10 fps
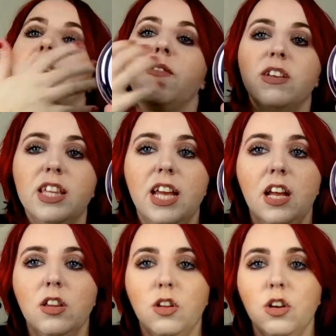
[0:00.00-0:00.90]
make
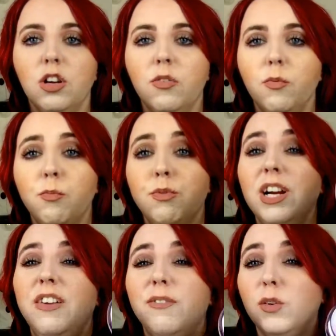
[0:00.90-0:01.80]
everything look
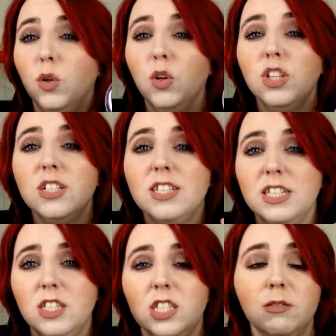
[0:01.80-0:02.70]
pretty flawless
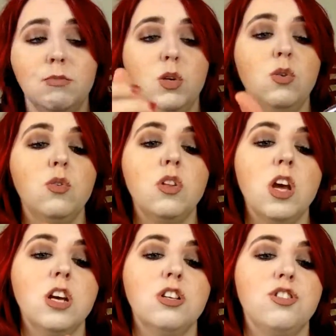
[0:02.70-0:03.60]
and smooth.
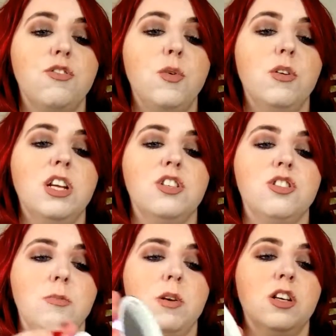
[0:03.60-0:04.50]
So if you want a
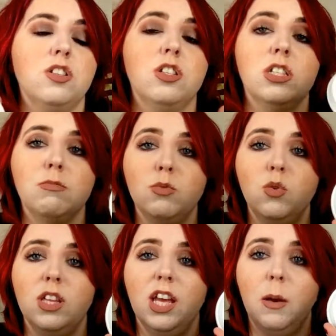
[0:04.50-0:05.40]
super
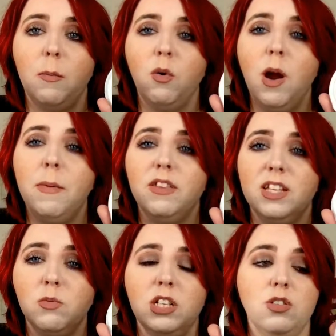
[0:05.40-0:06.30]
smoothing primer,
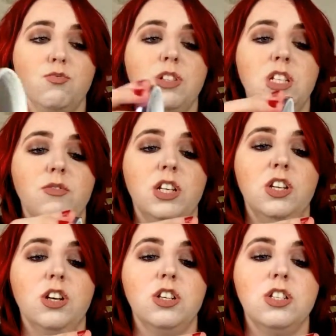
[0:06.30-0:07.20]
this one is really, really
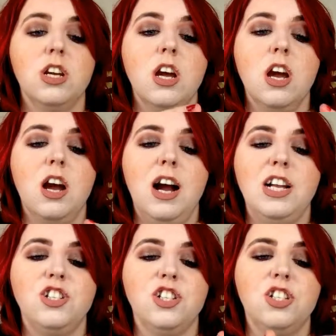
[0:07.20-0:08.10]
good.
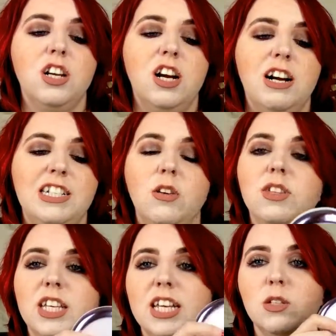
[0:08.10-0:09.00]
I don't
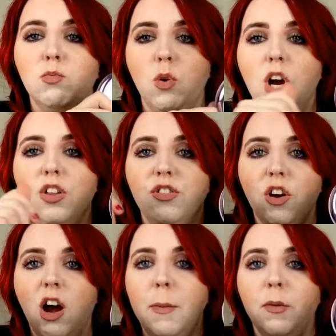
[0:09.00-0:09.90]
think it's worth the
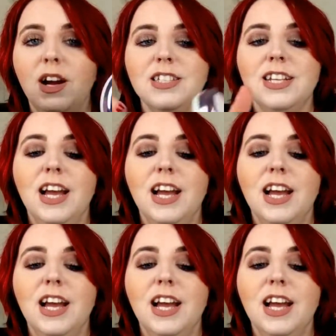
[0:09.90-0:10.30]
high price